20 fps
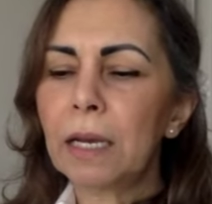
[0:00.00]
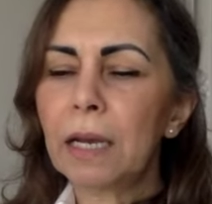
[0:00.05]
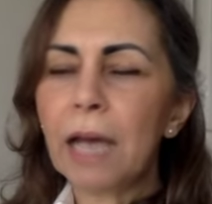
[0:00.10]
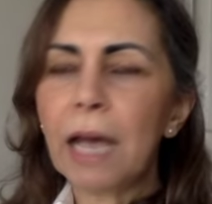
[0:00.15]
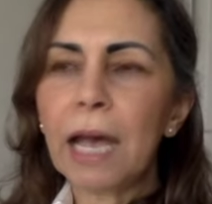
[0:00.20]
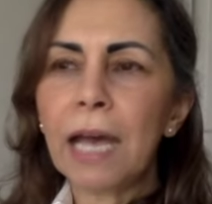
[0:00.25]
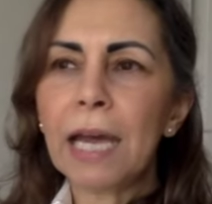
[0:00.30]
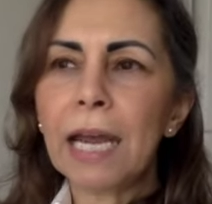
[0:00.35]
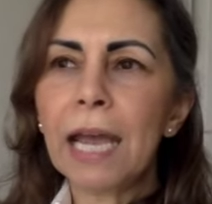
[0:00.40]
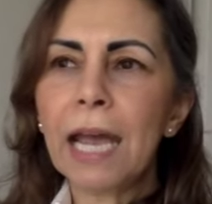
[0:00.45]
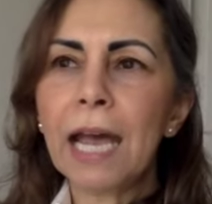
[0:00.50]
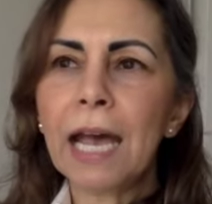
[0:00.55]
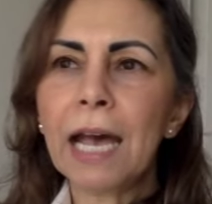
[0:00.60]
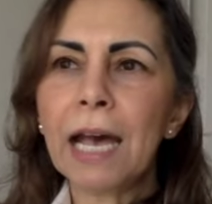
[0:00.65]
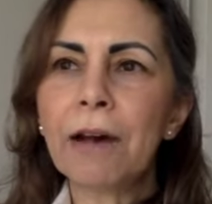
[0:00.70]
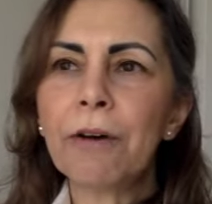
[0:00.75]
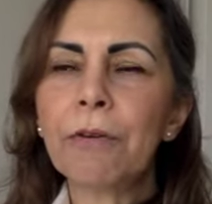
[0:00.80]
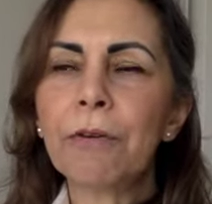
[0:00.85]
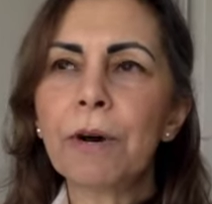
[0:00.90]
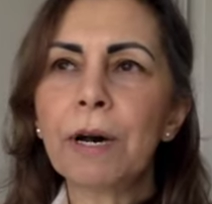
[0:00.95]
and
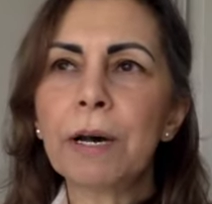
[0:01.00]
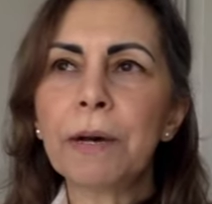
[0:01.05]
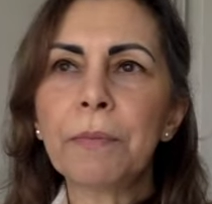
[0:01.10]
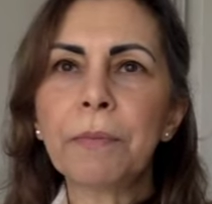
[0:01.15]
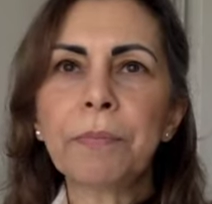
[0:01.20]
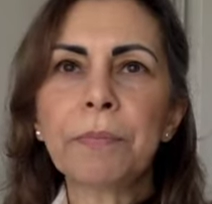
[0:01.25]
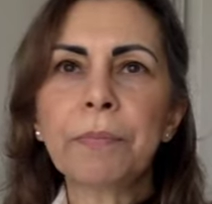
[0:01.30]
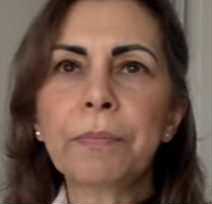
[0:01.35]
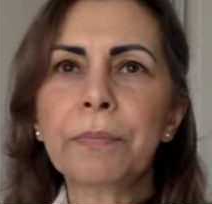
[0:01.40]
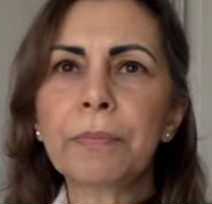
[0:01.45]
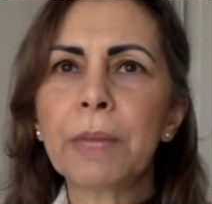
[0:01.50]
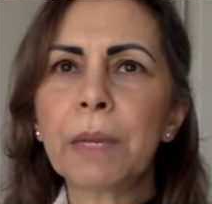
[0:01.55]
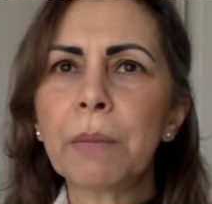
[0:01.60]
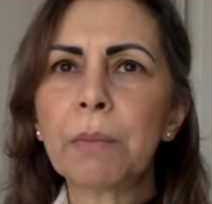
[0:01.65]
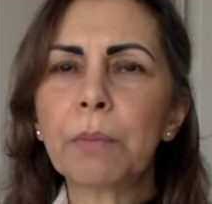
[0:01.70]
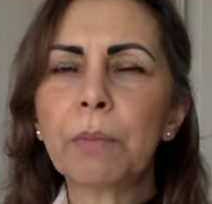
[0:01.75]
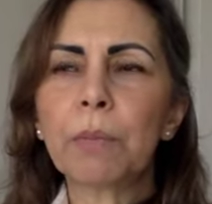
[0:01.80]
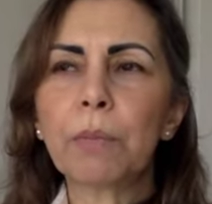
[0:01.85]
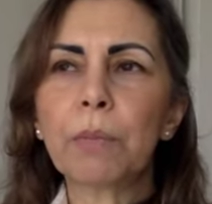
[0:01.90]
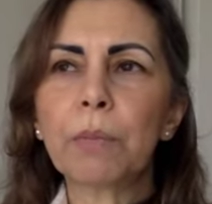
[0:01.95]
how
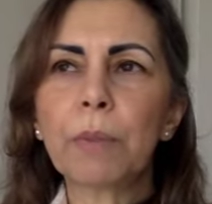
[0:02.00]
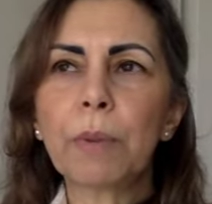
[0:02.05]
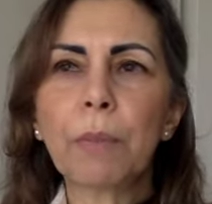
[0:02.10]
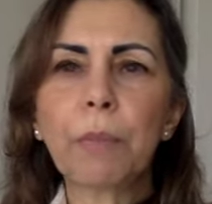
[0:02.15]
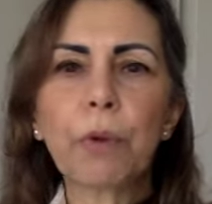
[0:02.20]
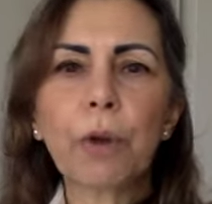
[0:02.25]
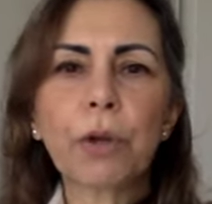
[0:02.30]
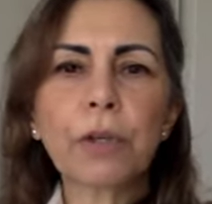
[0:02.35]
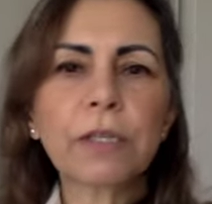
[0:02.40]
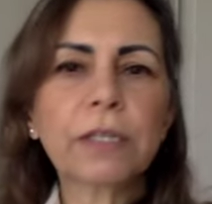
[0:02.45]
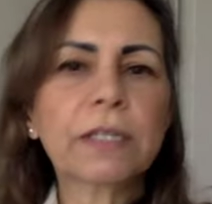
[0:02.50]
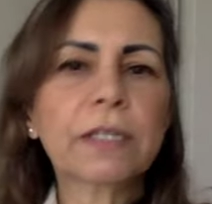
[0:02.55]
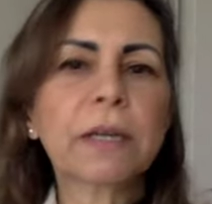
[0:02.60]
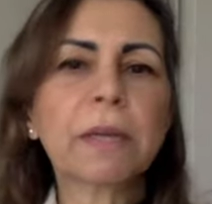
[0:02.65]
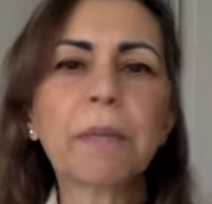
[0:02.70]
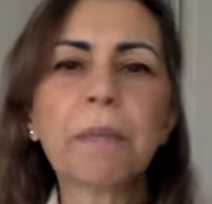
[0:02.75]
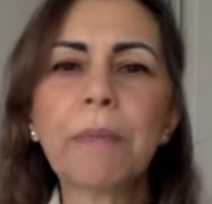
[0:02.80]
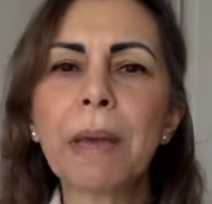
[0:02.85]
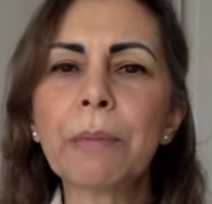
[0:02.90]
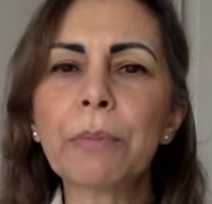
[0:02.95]
we process our
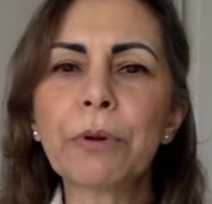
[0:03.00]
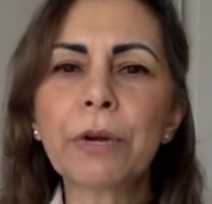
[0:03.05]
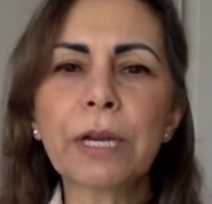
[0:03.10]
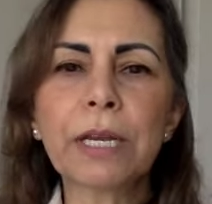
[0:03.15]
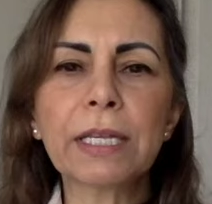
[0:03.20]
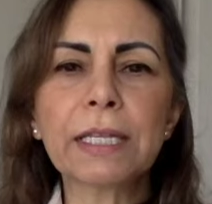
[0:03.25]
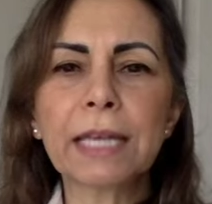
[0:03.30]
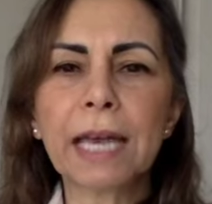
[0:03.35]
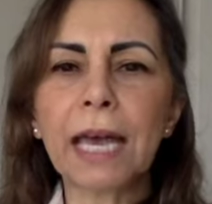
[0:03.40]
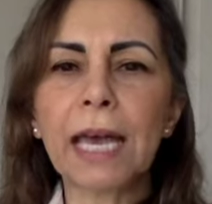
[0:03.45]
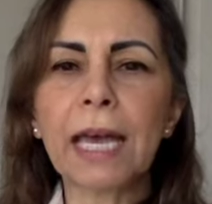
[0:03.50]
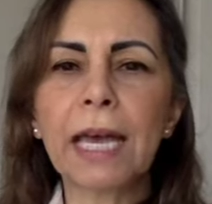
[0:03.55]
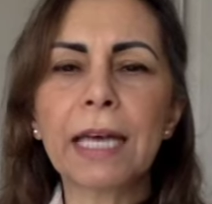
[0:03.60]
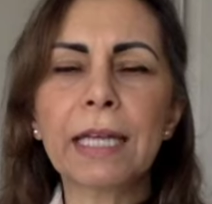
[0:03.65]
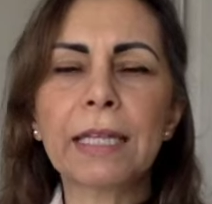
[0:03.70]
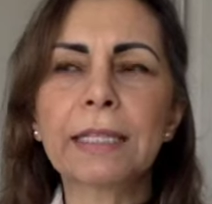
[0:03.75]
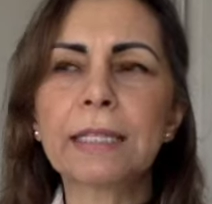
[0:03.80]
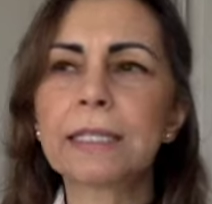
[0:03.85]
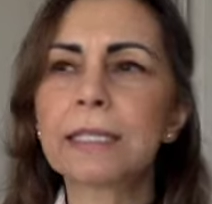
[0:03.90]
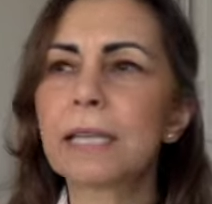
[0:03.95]
memories
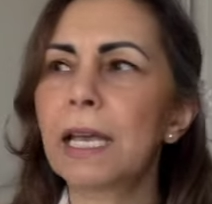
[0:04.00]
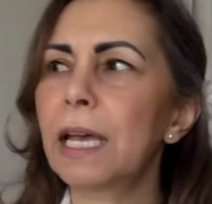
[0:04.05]
and